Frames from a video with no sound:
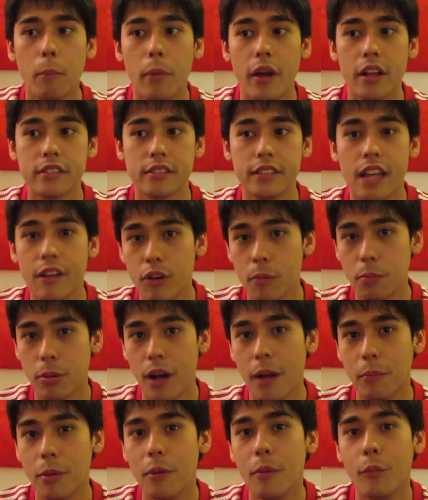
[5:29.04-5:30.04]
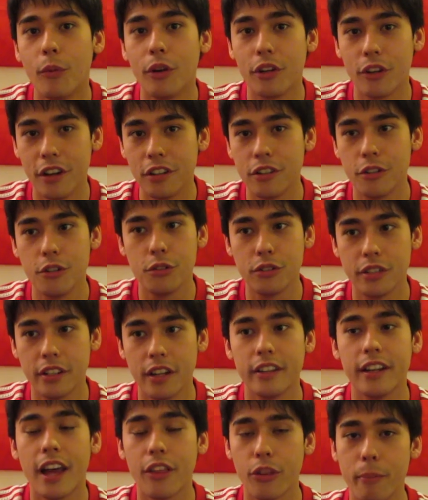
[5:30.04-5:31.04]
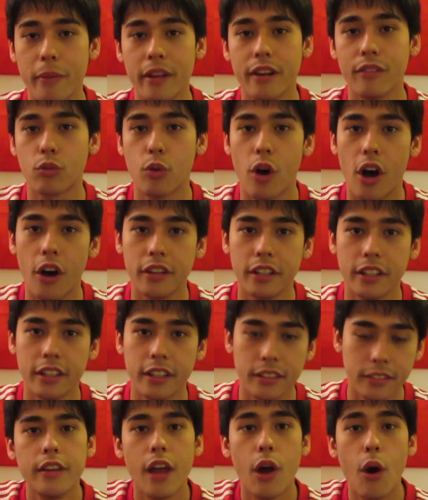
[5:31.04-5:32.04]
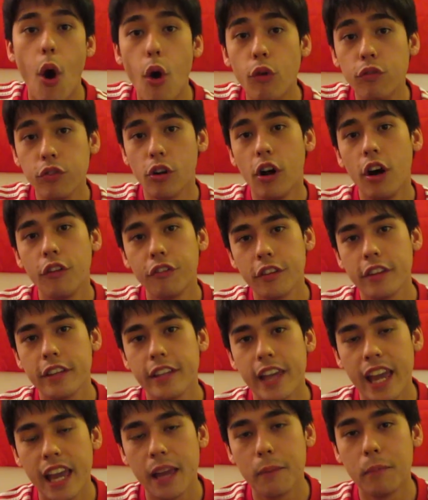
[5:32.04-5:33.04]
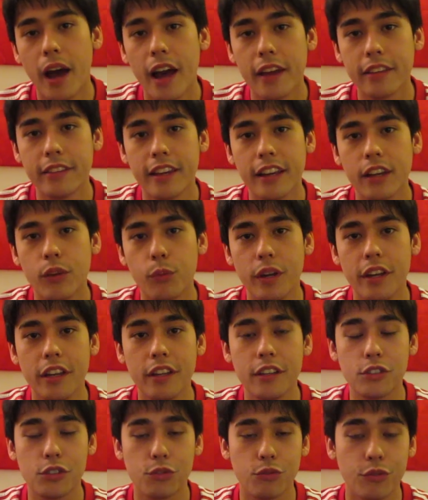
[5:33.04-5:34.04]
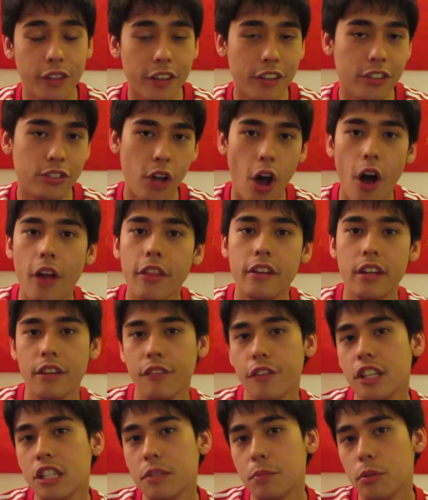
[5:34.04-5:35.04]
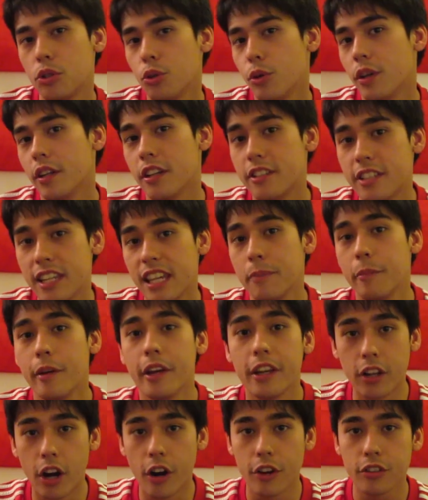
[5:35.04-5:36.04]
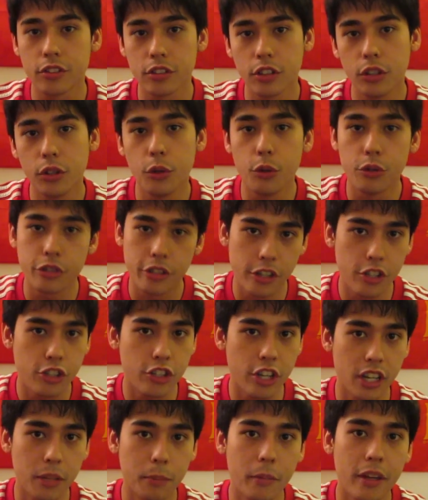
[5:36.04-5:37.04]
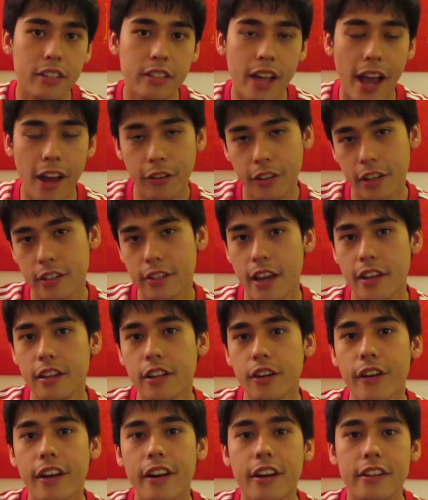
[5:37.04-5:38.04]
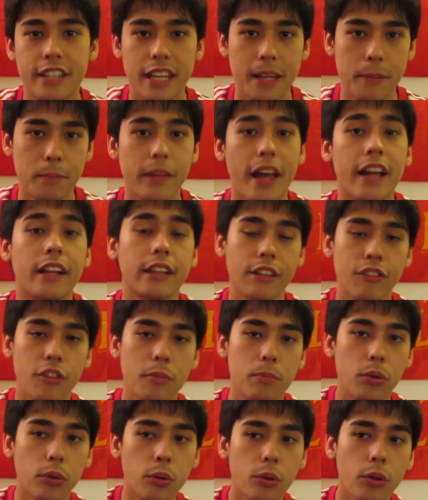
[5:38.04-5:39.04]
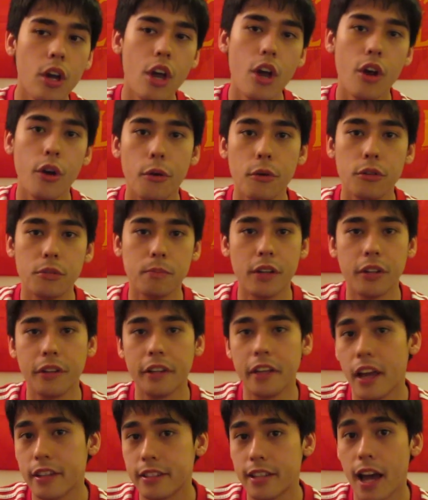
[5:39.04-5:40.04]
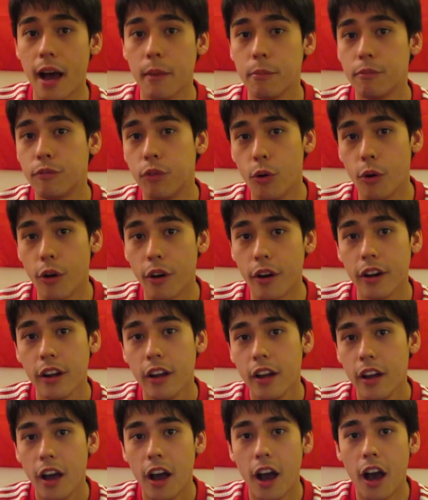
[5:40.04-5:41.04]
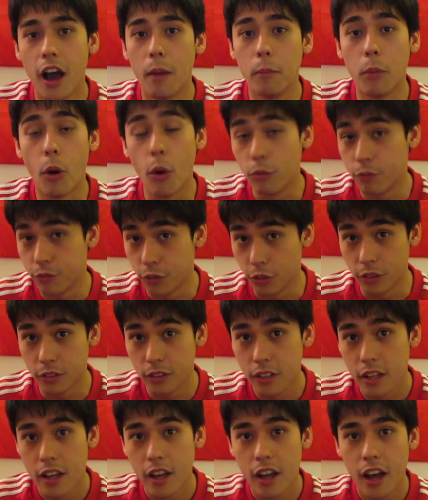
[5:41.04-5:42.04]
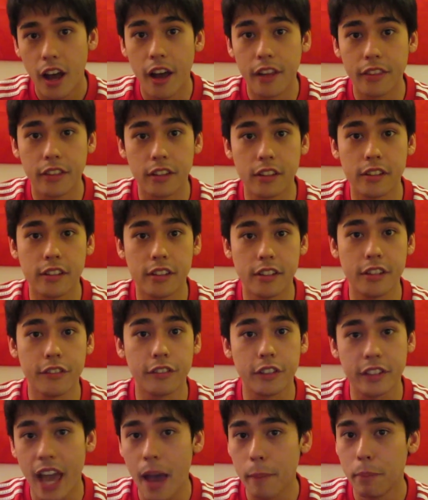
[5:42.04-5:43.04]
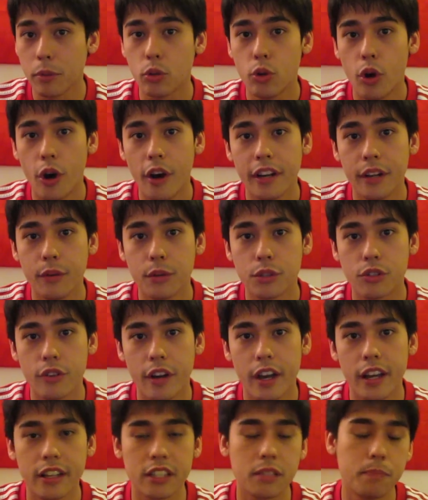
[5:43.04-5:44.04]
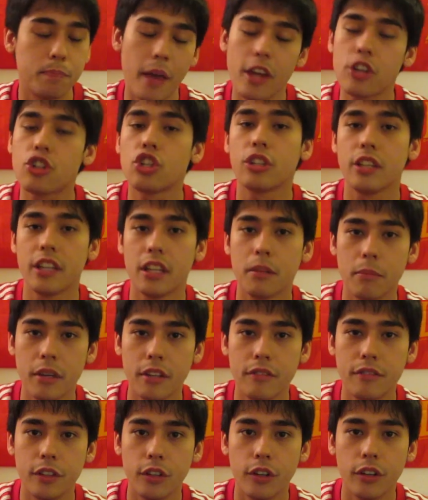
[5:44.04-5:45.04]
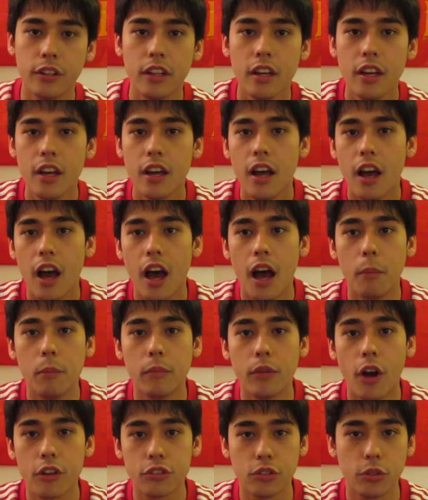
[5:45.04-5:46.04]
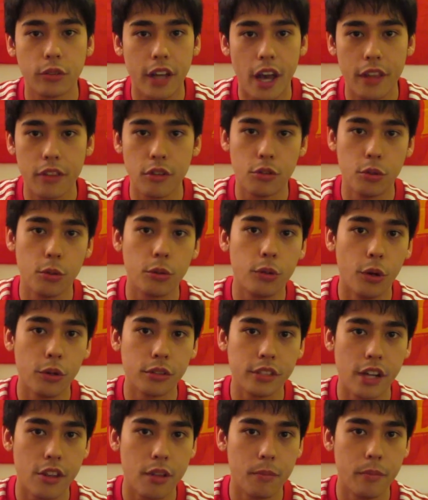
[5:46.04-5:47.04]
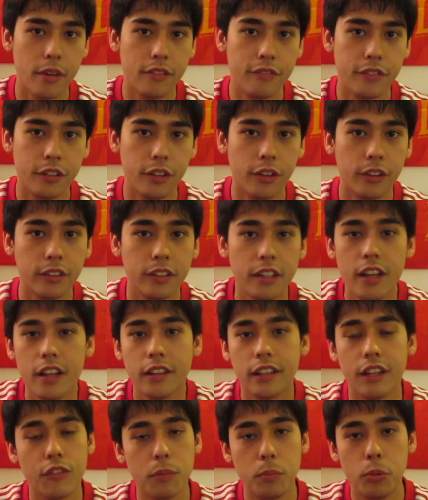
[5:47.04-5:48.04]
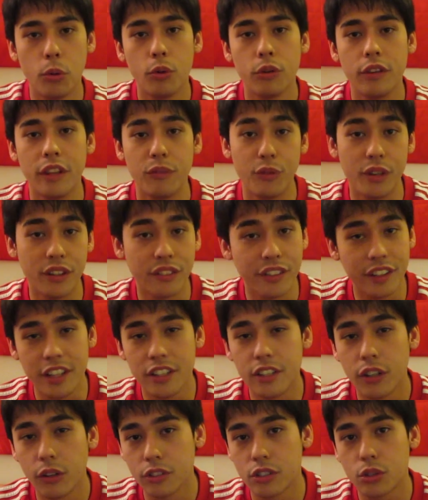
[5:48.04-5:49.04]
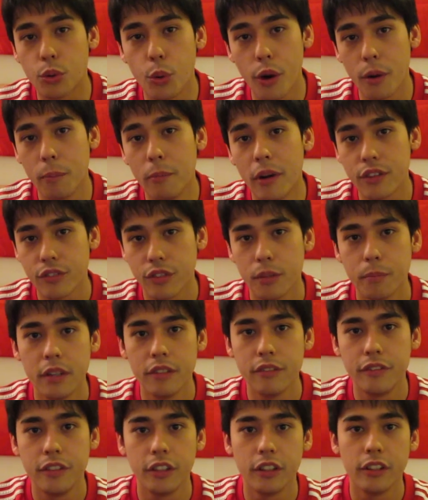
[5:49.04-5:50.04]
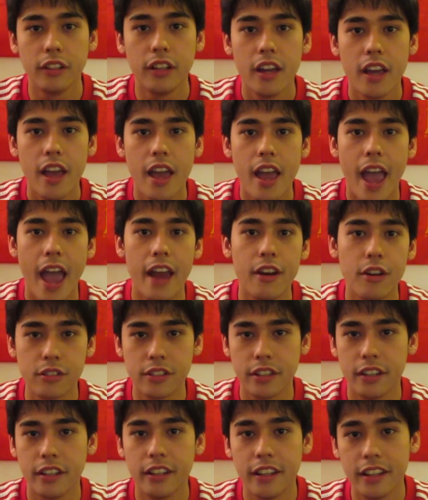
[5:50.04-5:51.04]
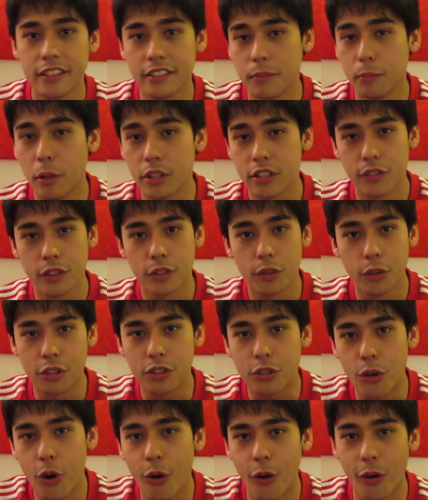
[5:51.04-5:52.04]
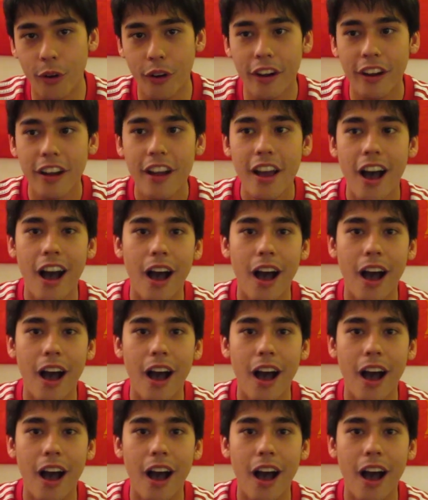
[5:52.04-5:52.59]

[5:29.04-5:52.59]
But it's never a problem when you're introducing another bit of quality in. Now, overall for the game, I think we really saw the difference between a team in Arsenal who's a legitimate title contender and a team like Liverpool who's merely a top 4 hopeful. The gap in quality was great, especially in midfield. Arsenal got their 2 goals out of the midfield. Liverpool, we really don't score much from midfield. Henderson isn't much of a goal scorer.